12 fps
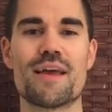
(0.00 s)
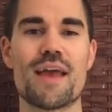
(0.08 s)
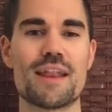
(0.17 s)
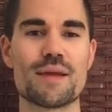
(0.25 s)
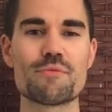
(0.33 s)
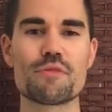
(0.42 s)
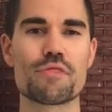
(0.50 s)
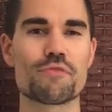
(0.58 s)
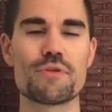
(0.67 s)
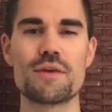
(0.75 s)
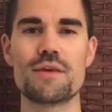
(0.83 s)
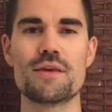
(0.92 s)
And number
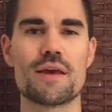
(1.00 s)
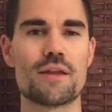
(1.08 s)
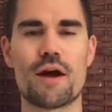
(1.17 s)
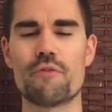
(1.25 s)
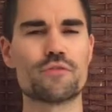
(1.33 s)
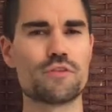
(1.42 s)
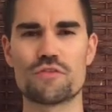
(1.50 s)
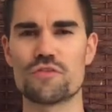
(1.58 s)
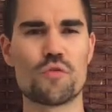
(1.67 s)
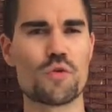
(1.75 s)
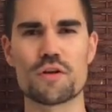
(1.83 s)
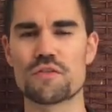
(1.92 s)
3, and obviously
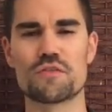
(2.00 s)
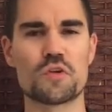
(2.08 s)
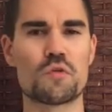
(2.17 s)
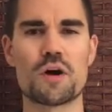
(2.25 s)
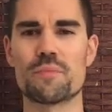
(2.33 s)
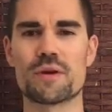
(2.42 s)
so on and so on,